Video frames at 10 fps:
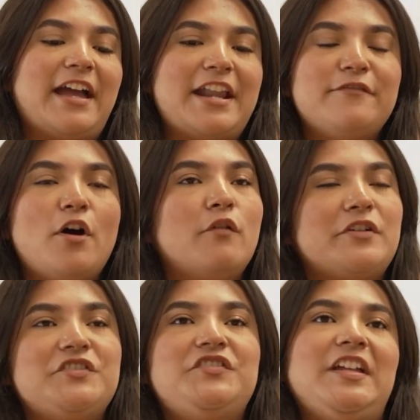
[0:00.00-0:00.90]
kind of
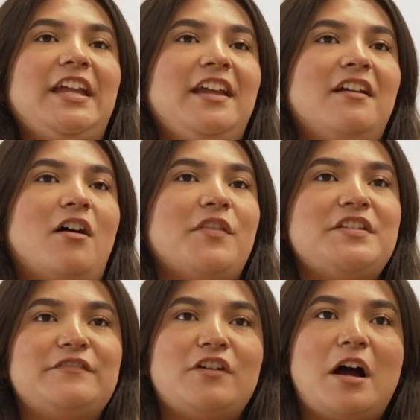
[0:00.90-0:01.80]
oversee all the
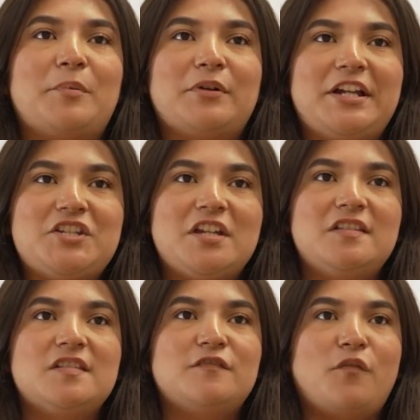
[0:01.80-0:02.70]
different operations